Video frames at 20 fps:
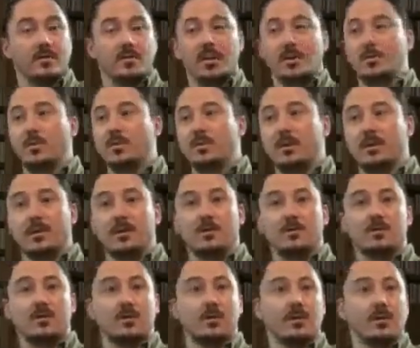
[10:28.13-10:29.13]
People can
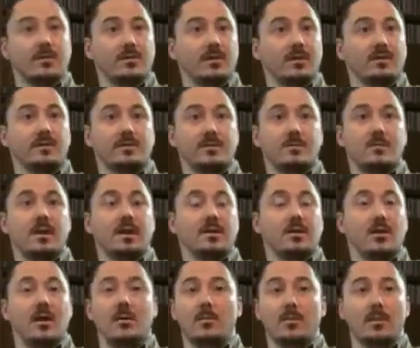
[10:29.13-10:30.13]
go do other things and make
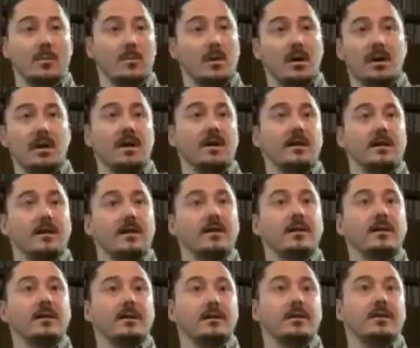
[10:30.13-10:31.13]
a lot more money.
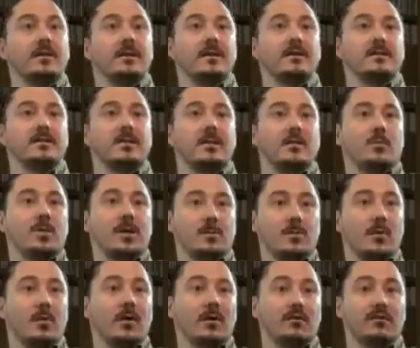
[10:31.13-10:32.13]
So
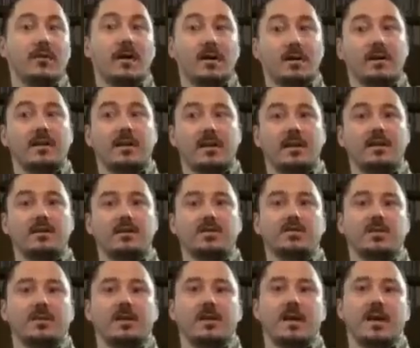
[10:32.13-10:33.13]
people aren't finding the
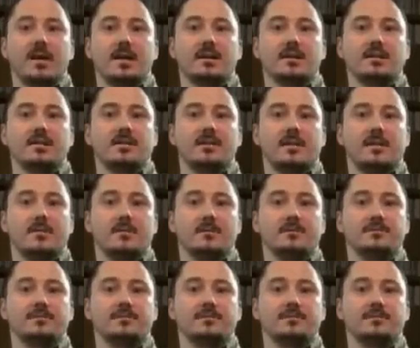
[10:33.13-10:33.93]
industry as